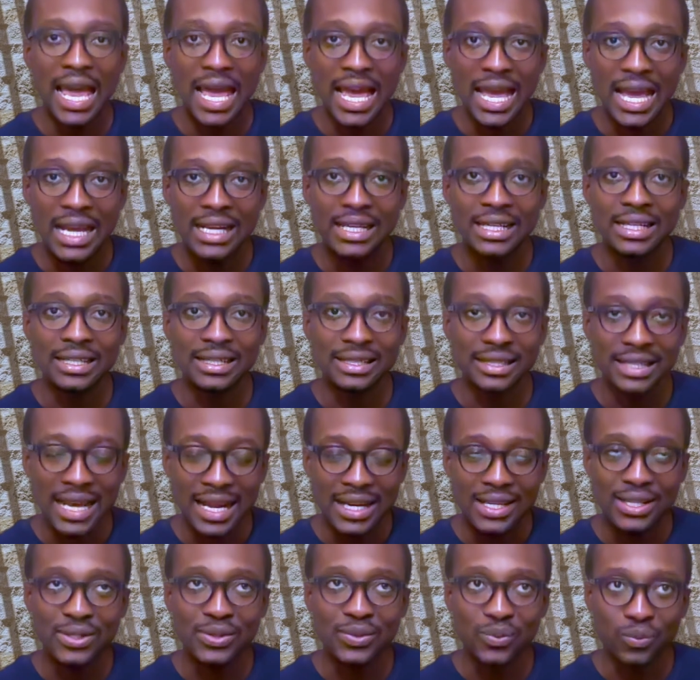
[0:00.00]
And
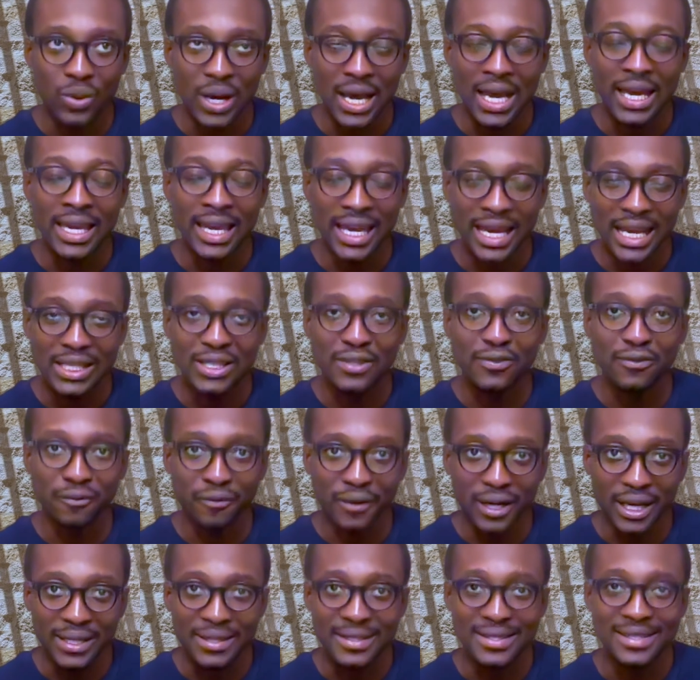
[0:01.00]
that is why hedge
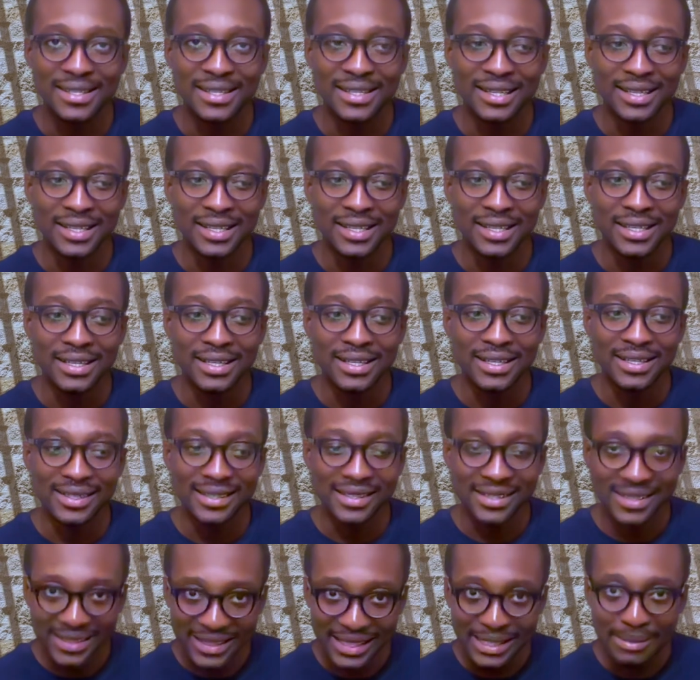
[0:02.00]
funds
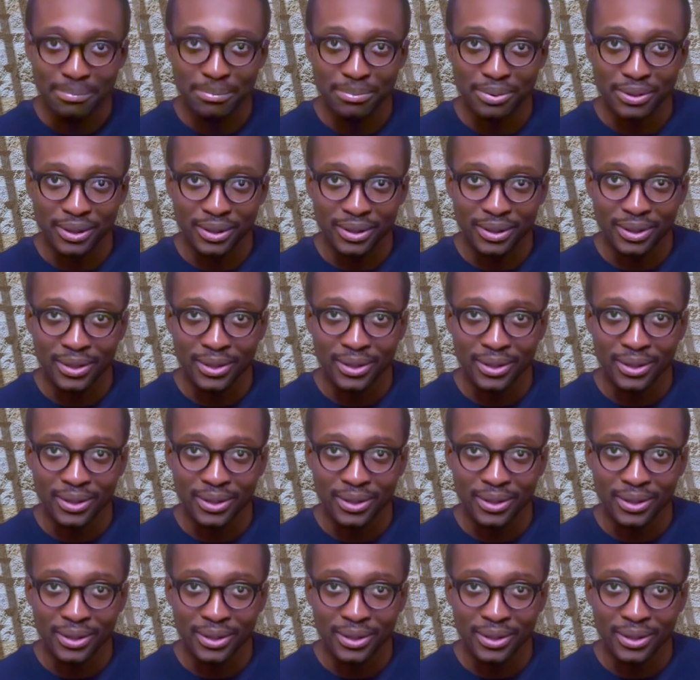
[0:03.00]
sleep